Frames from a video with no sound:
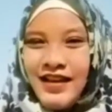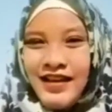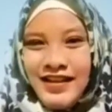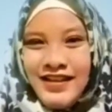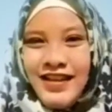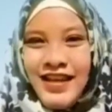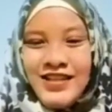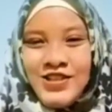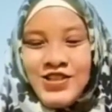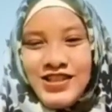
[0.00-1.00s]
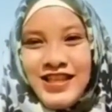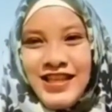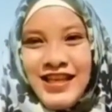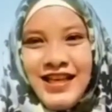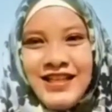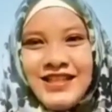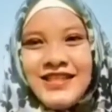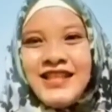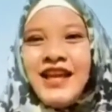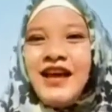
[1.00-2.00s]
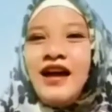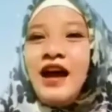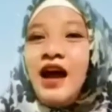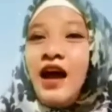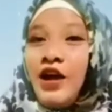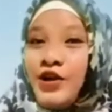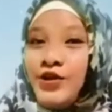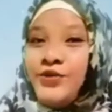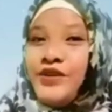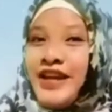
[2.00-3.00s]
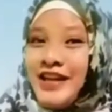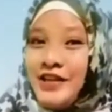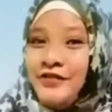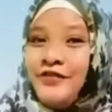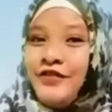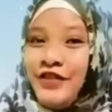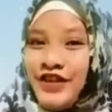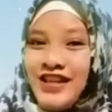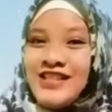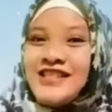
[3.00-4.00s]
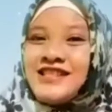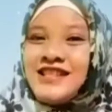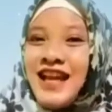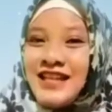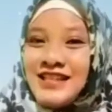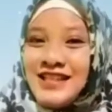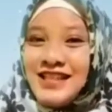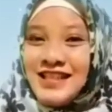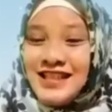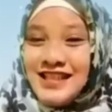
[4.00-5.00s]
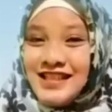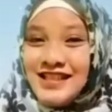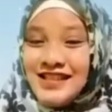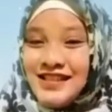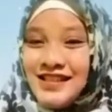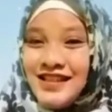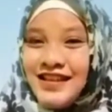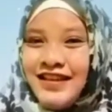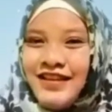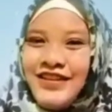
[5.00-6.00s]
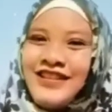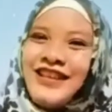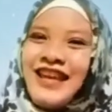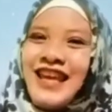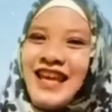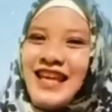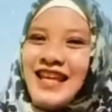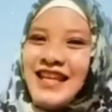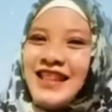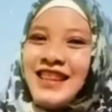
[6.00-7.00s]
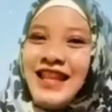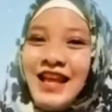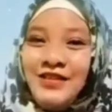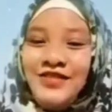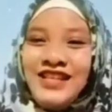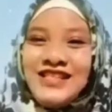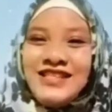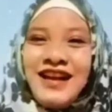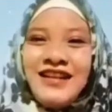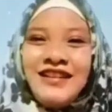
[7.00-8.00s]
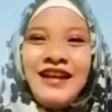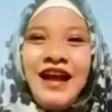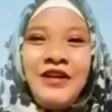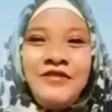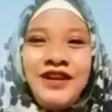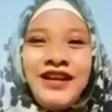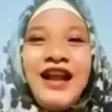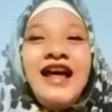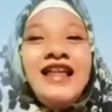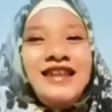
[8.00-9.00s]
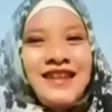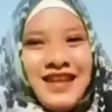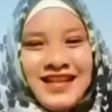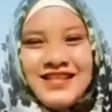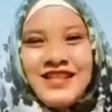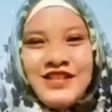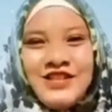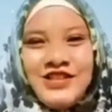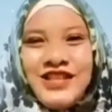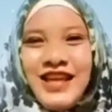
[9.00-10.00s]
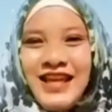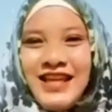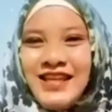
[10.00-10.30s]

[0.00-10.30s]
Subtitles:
Okay, students, are you ready for study? Okay, let me start our lesson today.